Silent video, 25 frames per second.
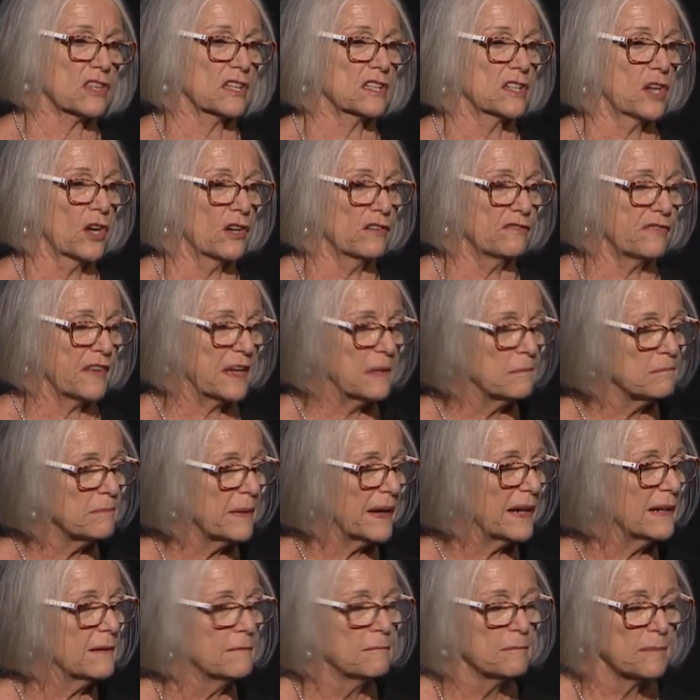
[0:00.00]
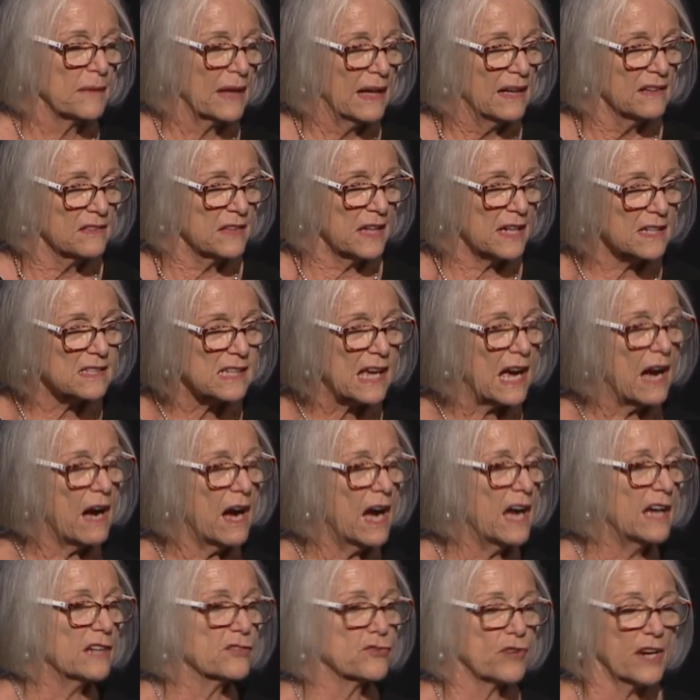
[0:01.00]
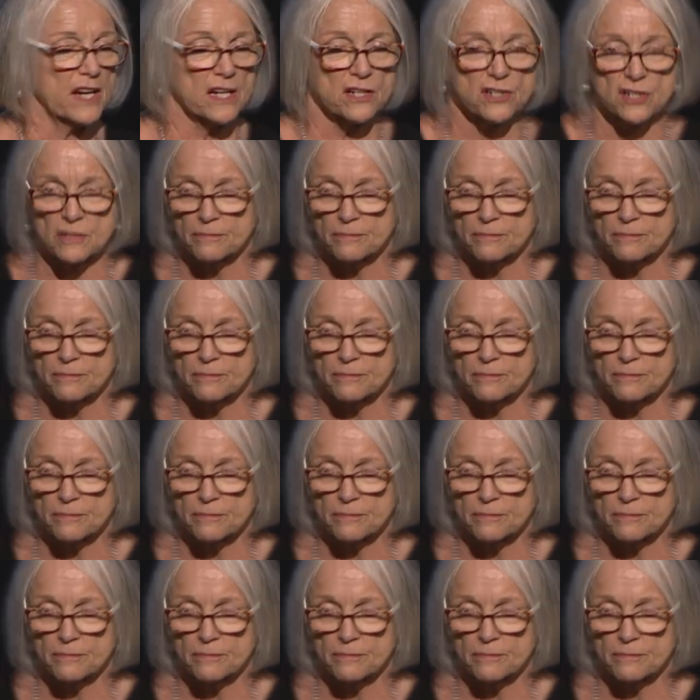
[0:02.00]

of November. There's our hydrangea